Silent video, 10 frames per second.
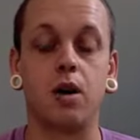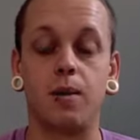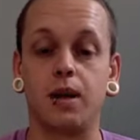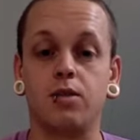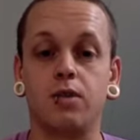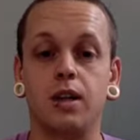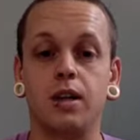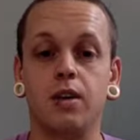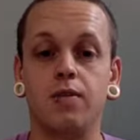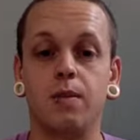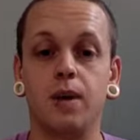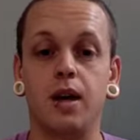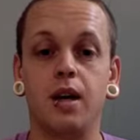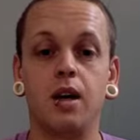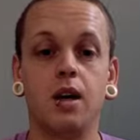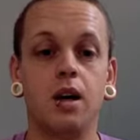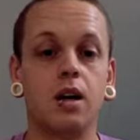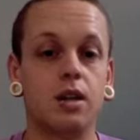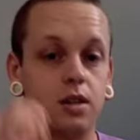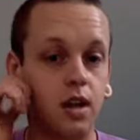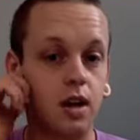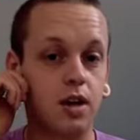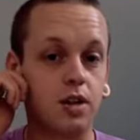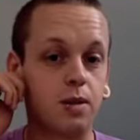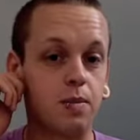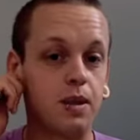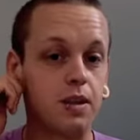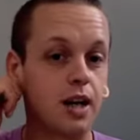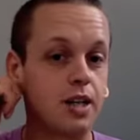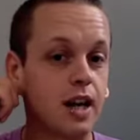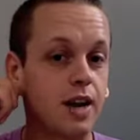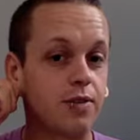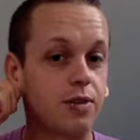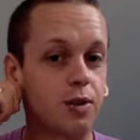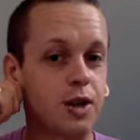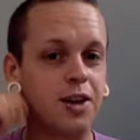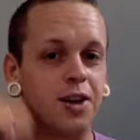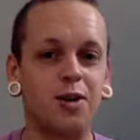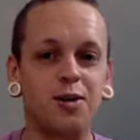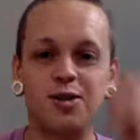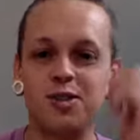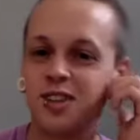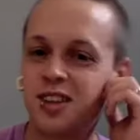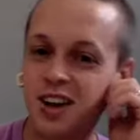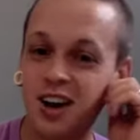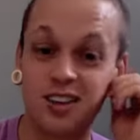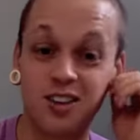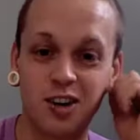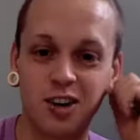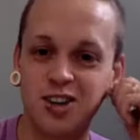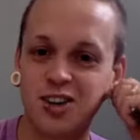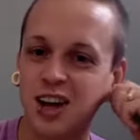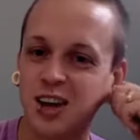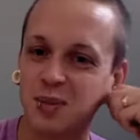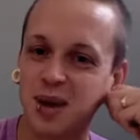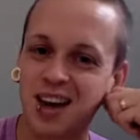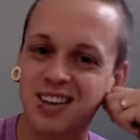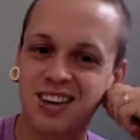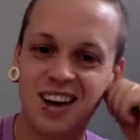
I mean, it's really good for me because it means I actually have to read the notes that I took during SBS.